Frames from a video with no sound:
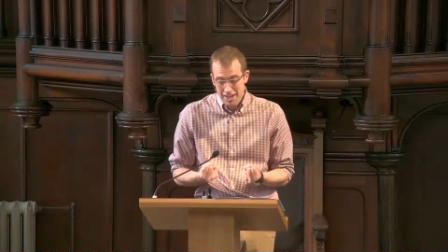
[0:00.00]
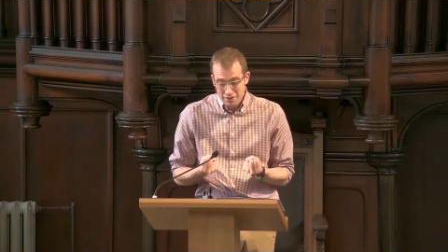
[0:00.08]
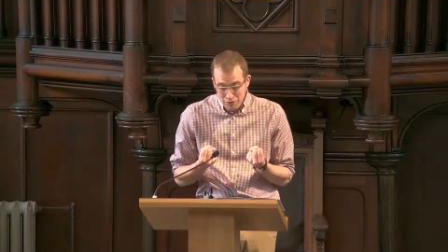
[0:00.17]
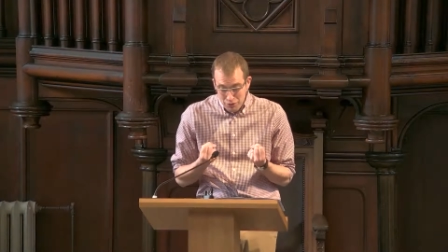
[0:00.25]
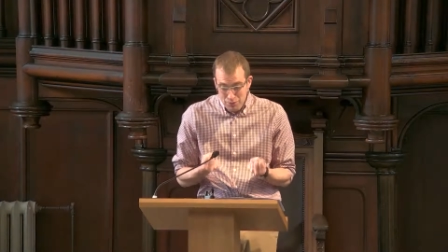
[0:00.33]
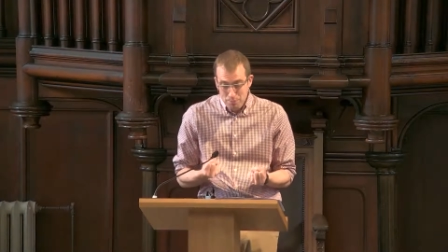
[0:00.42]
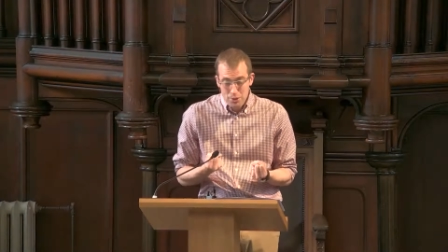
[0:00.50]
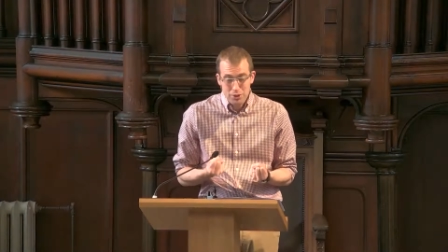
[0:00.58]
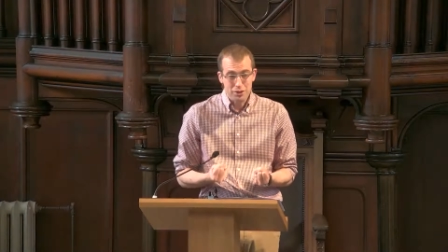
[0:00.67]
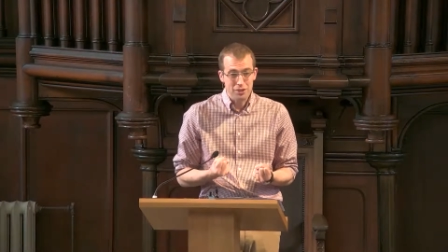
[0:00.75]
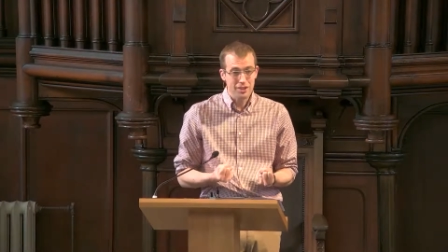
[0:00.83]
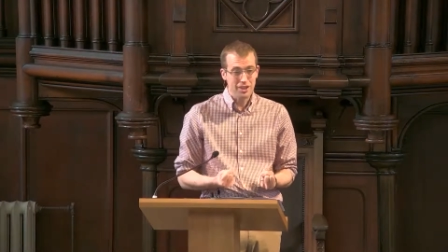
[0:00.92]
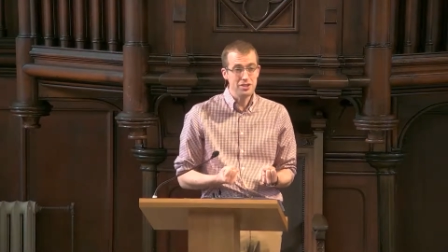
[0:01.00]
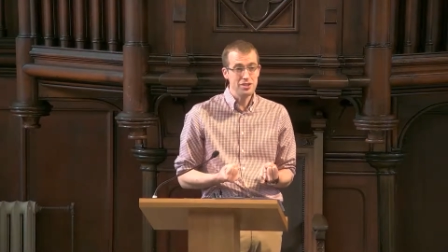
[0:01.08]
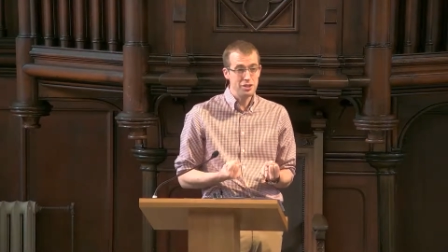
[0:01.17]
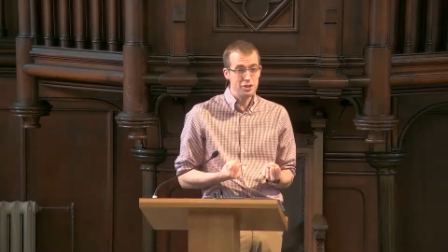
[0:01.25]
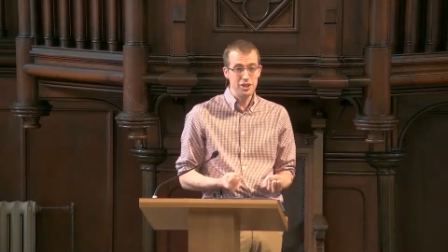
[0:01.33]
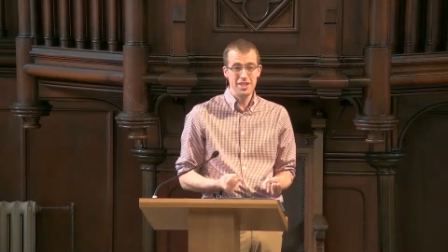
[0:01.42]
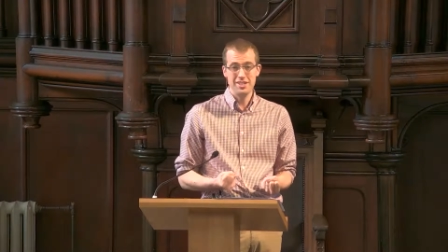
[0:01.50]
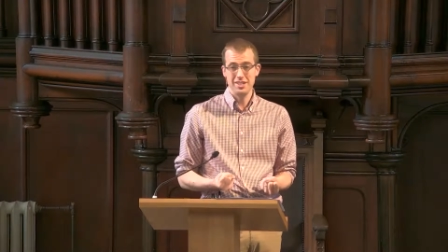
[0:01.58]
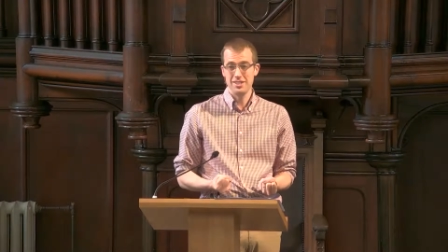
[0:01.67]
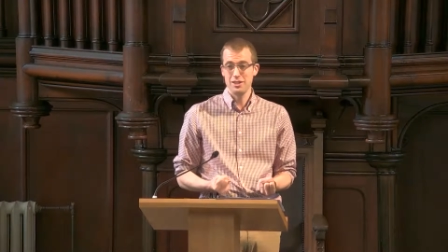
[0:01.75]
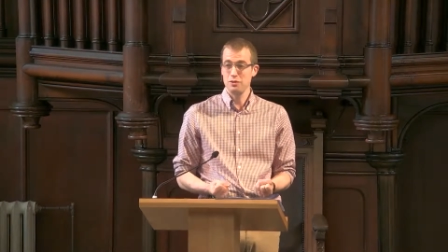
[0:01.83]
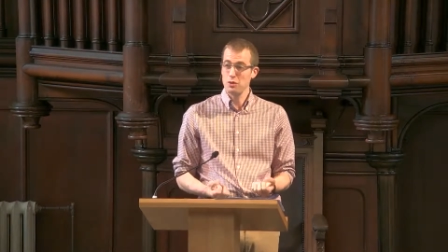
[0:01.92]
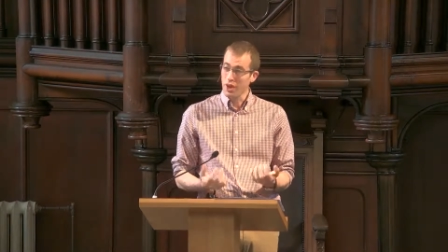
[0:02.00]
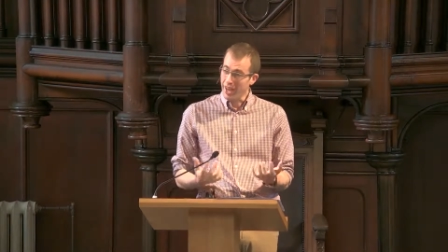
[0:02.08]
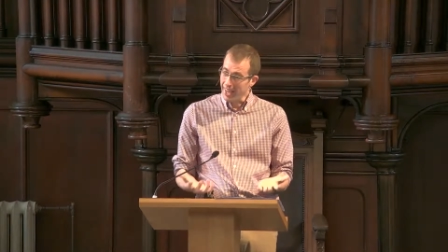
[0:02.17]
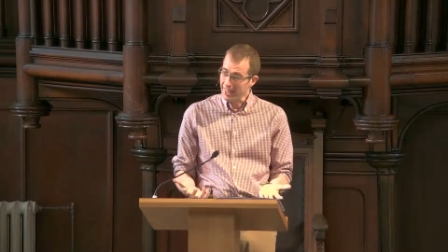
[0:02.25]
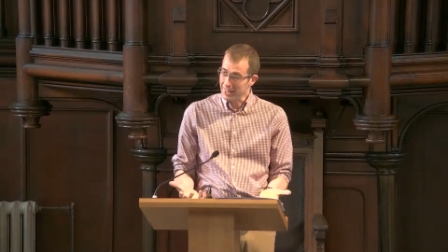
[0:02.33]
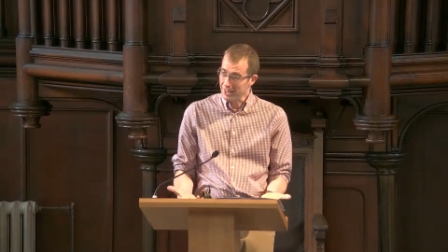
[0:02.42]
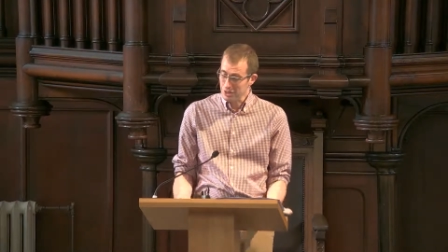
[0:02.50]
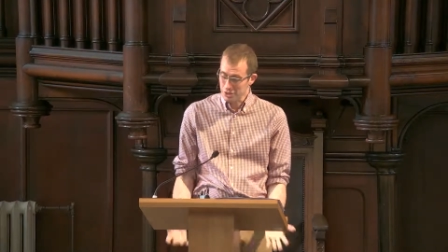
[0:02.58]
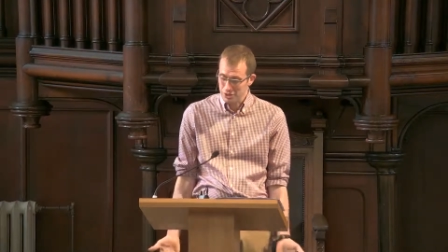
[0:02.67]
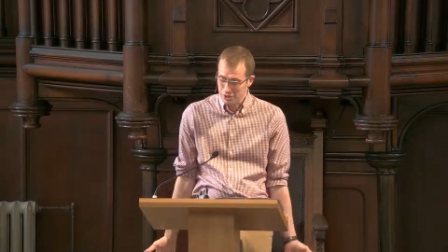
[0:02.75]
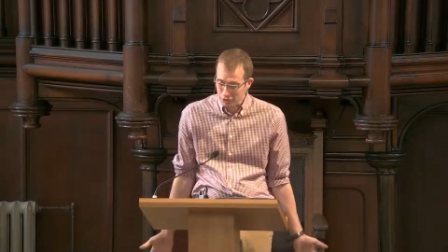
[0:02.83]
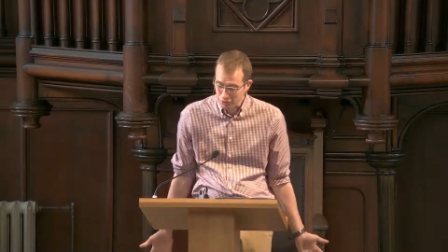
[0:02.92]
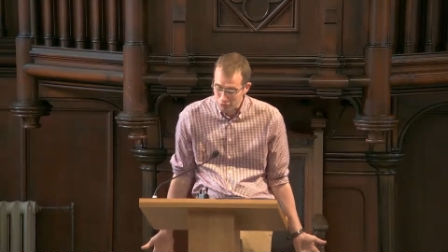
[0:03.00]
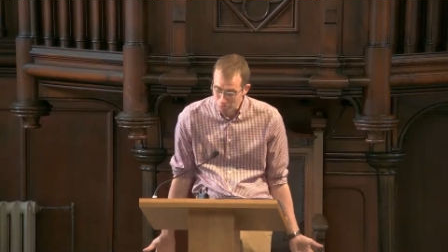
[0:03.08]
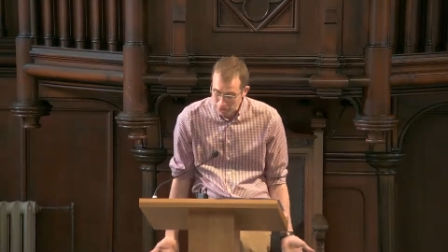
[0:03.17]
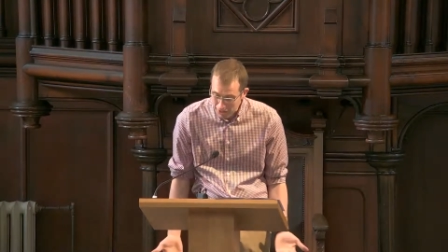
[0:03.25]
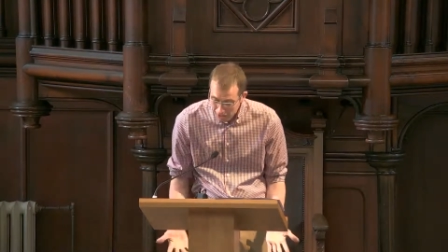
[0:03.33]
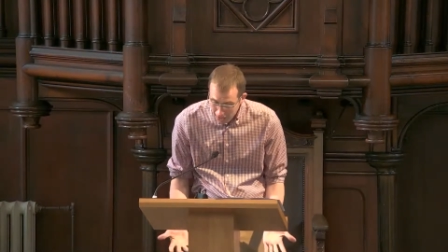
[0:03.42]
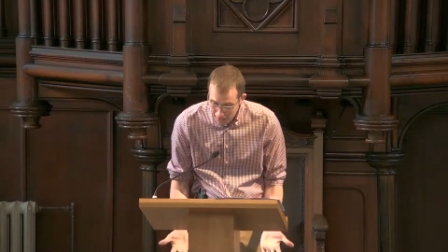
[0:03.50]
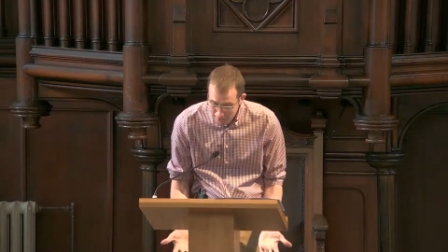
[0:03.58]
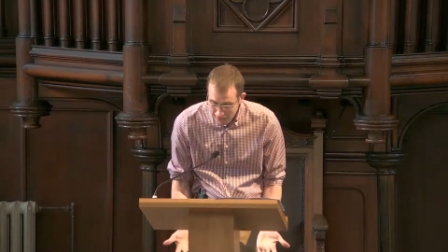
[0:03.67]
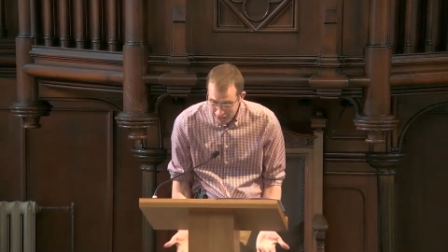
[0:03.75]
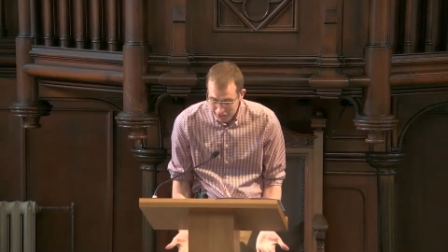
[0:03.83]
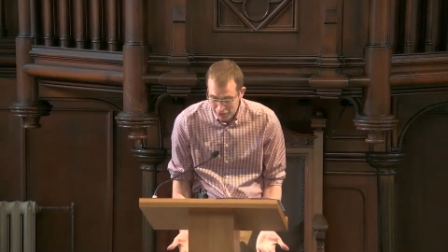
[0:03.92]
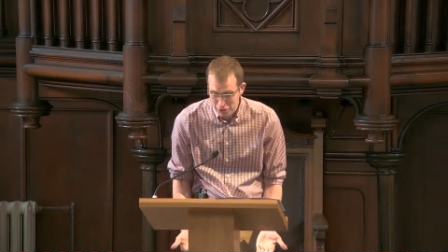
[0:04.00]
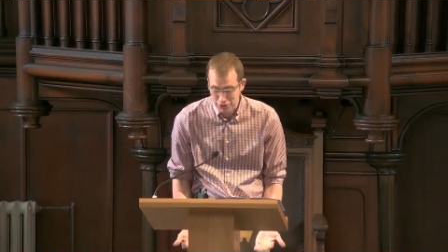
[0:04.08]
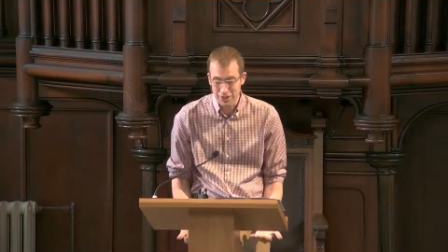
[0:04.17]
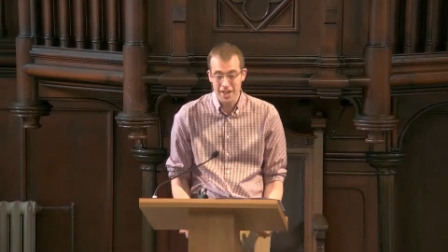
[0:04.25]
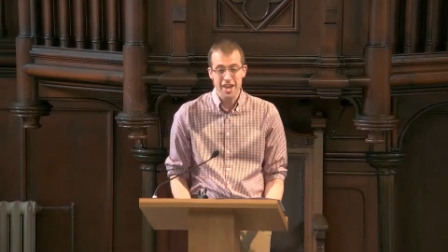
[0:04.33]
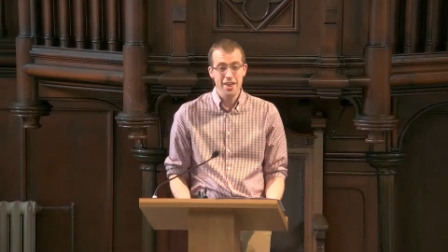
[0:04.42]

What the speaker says: If you put your trust in Jesus, if you are a Christian or if you become a Christian,